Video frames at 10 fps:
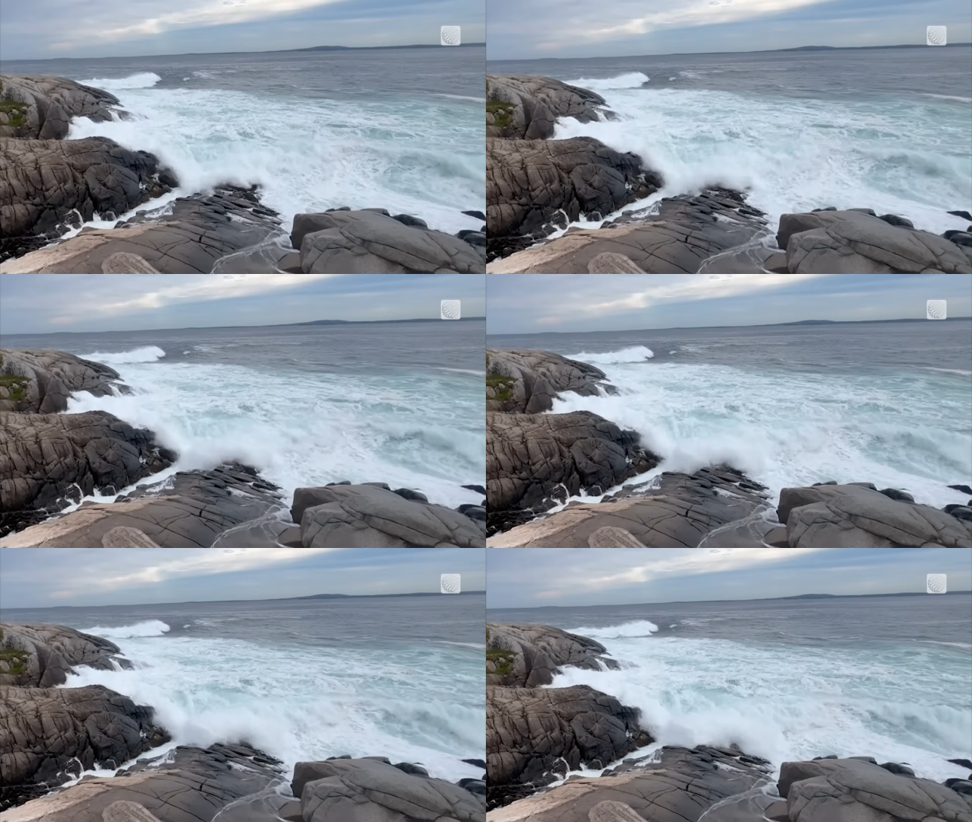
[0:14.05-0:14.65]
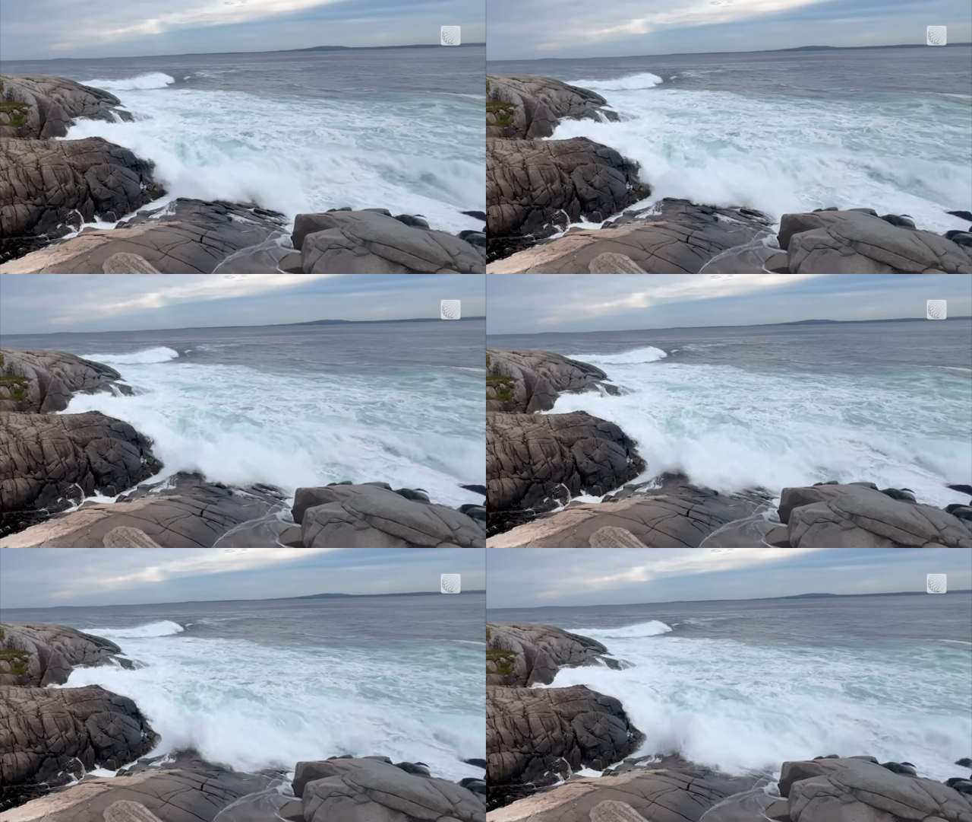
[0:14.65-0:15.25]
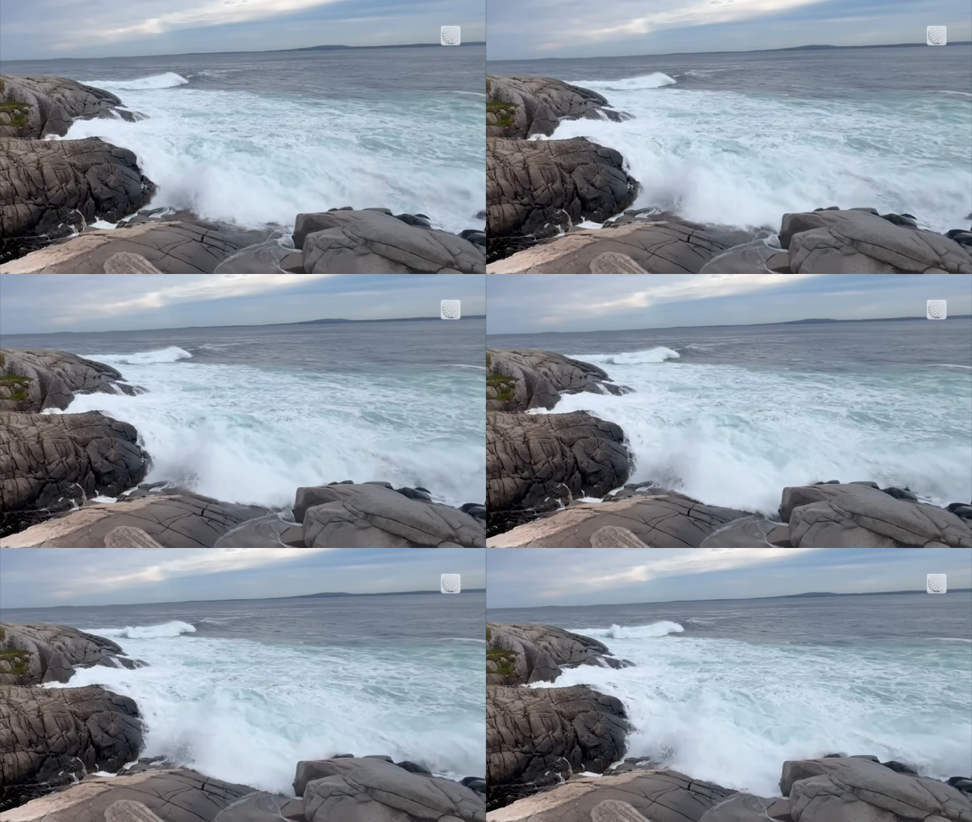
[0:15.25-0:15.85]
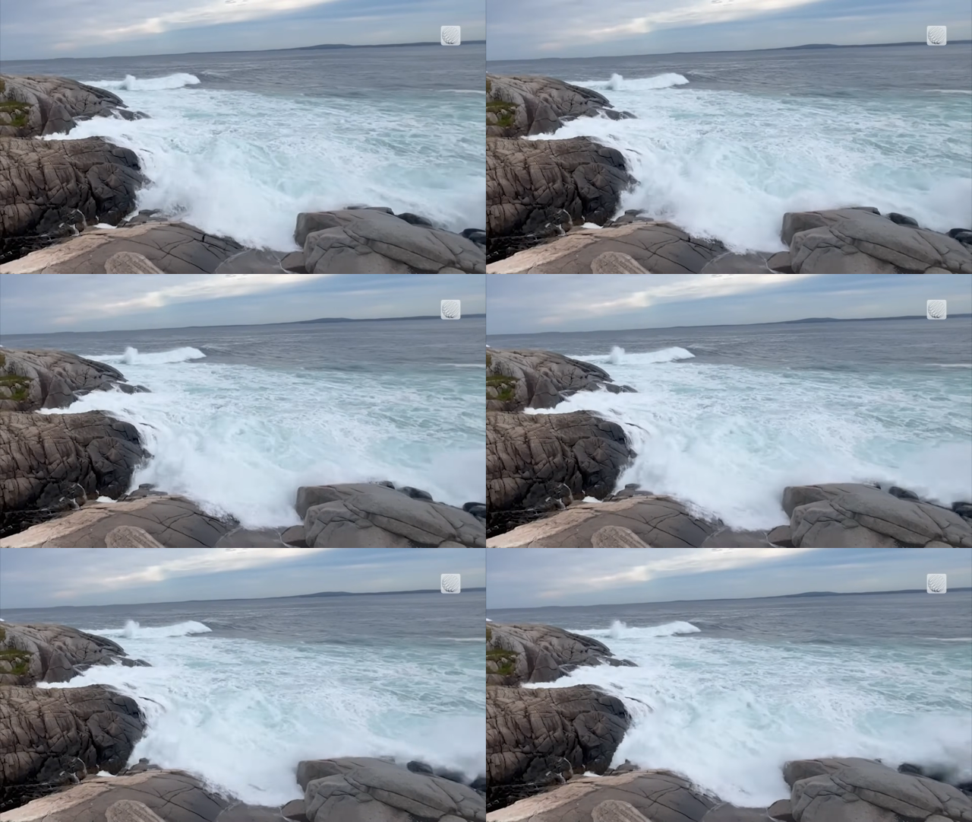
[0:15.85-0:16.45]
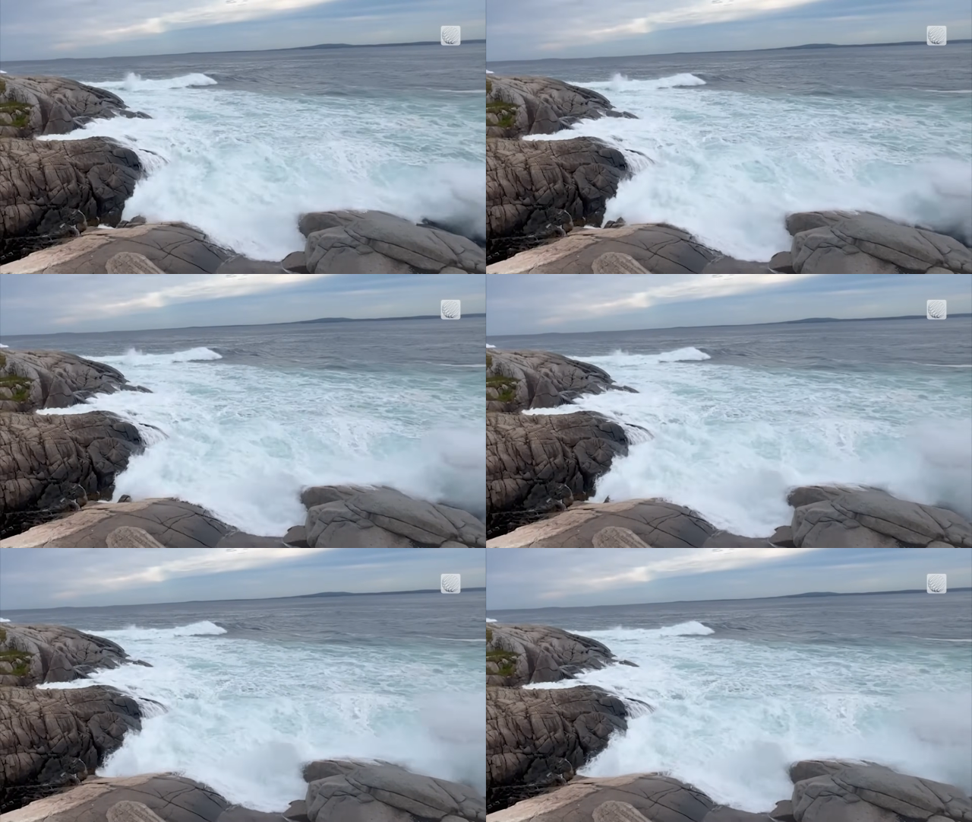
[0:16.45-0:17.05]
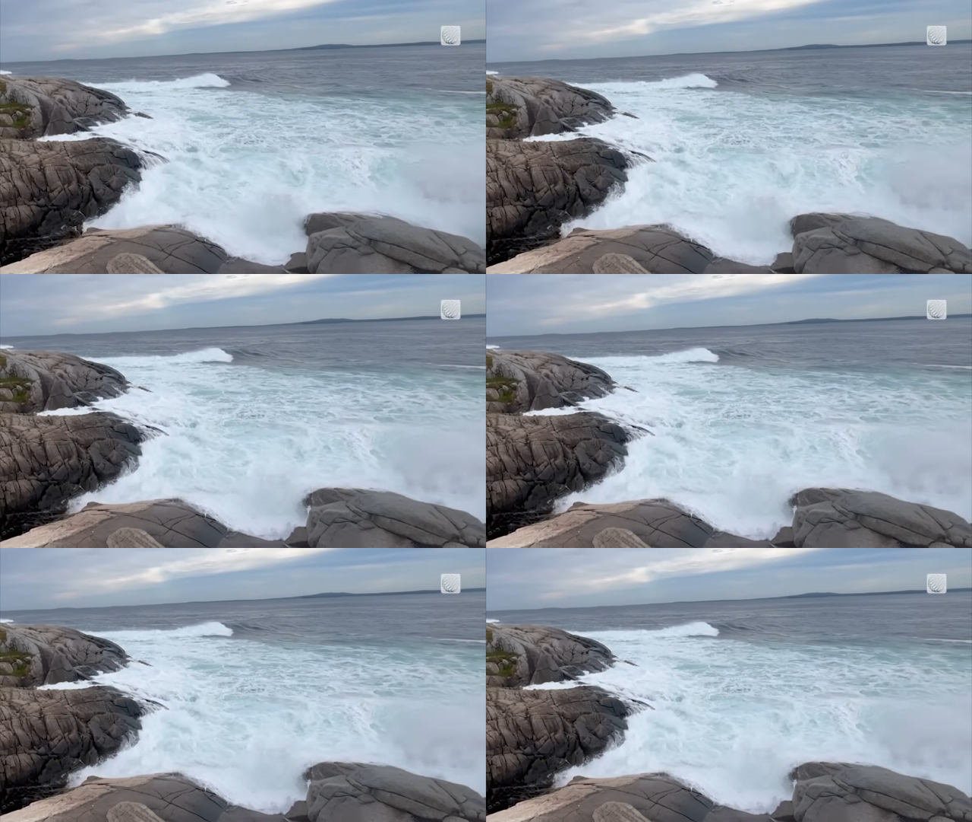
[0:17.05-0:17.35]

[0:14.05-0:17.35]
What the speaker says: No face is visible, so there are no lips to read.